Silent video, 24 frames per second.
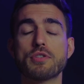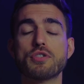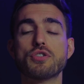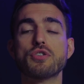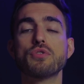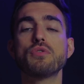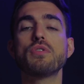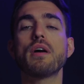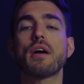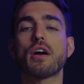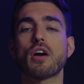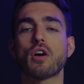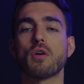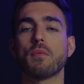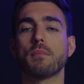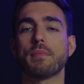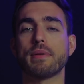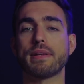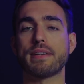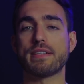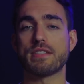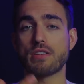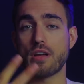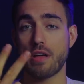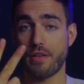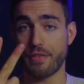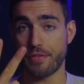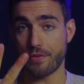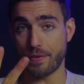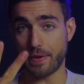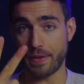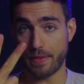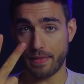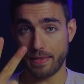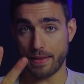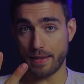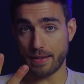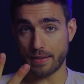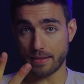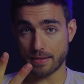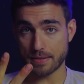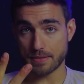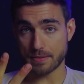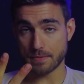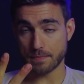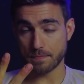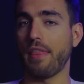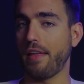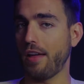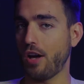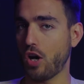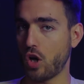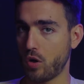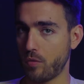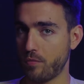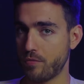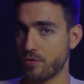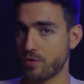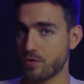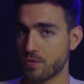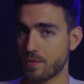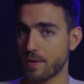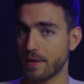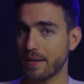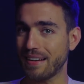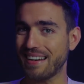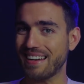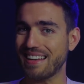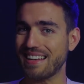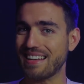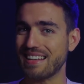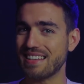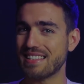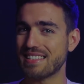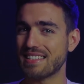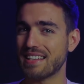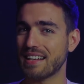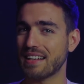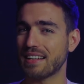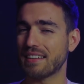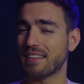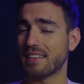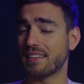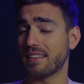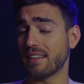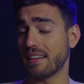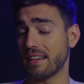should accomplish 3 things. The obvious one is that